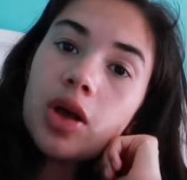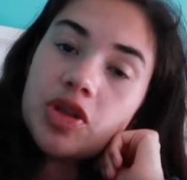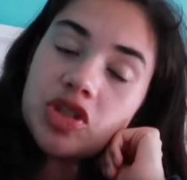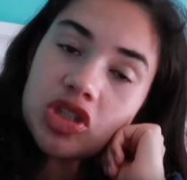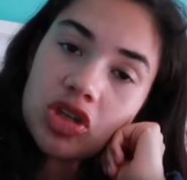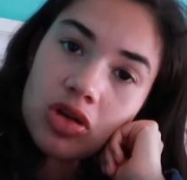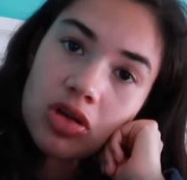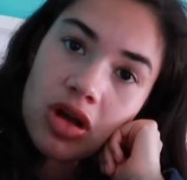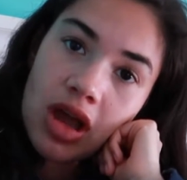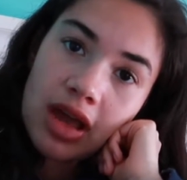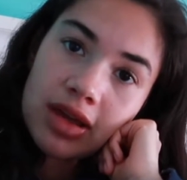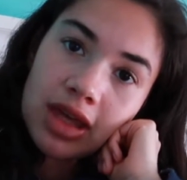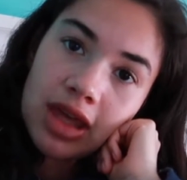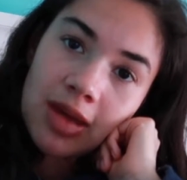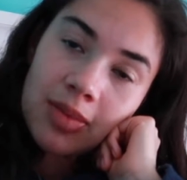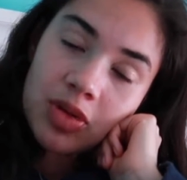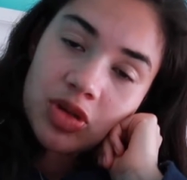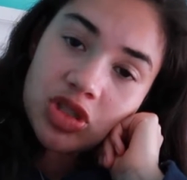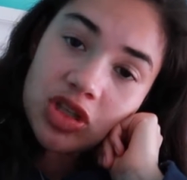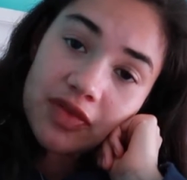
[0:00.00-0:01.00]
also
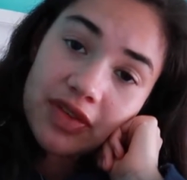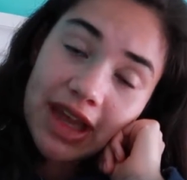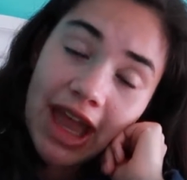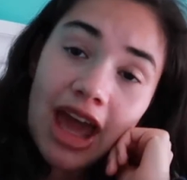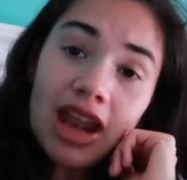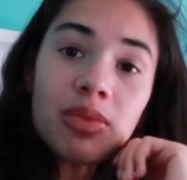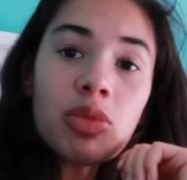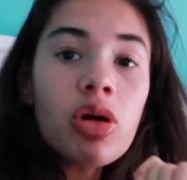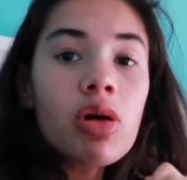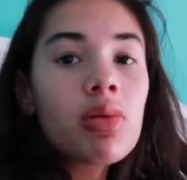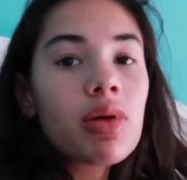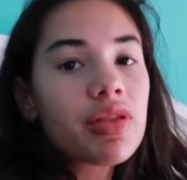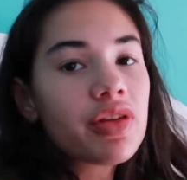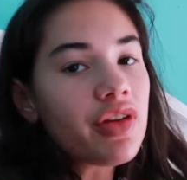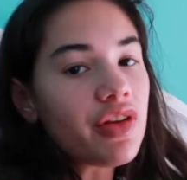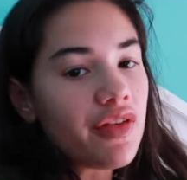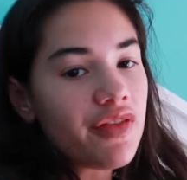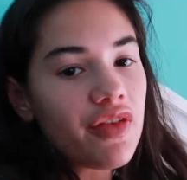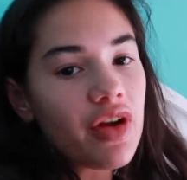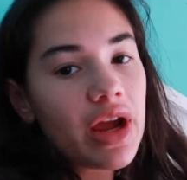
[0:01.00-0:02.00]
keep yourself accountable with
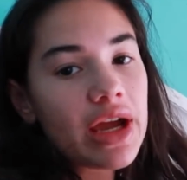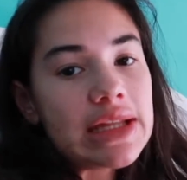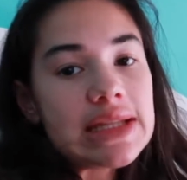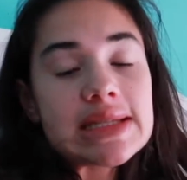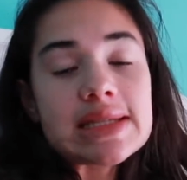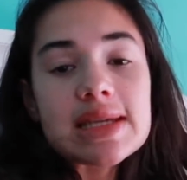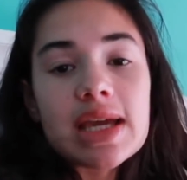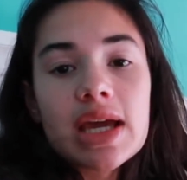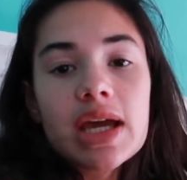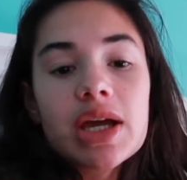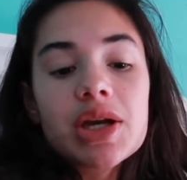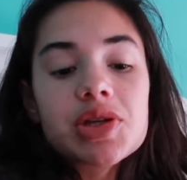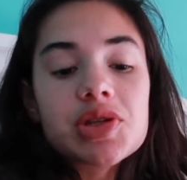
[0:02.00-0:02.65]
your friends.